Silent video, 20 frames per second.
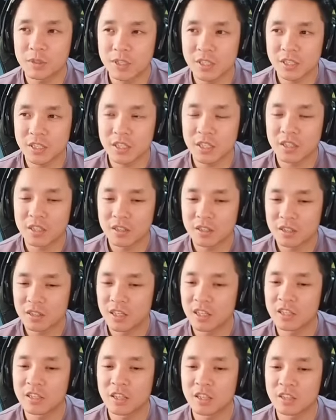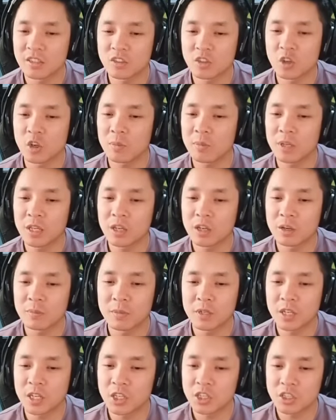sick. There's so many
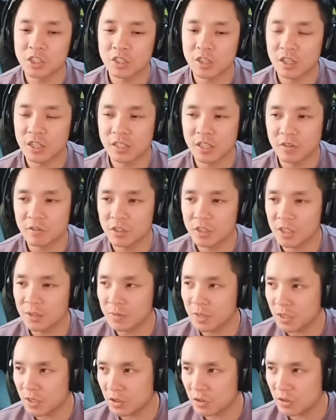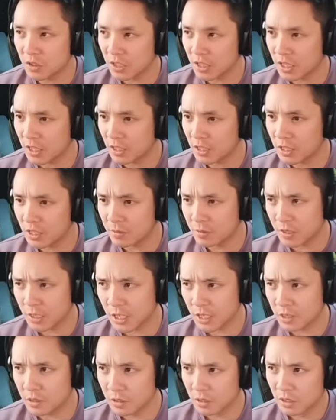combinations, guys. Every time there's a new set that comes
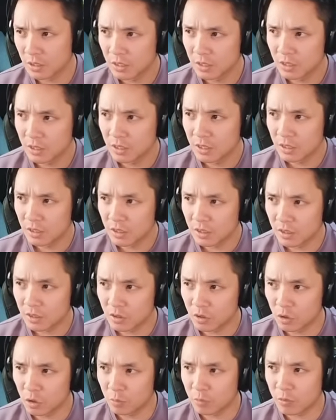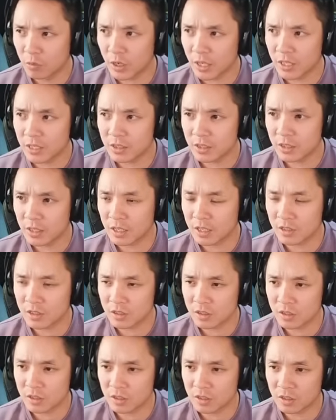out, your brain
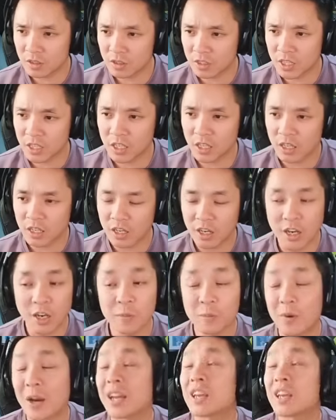starts ticking. Oh my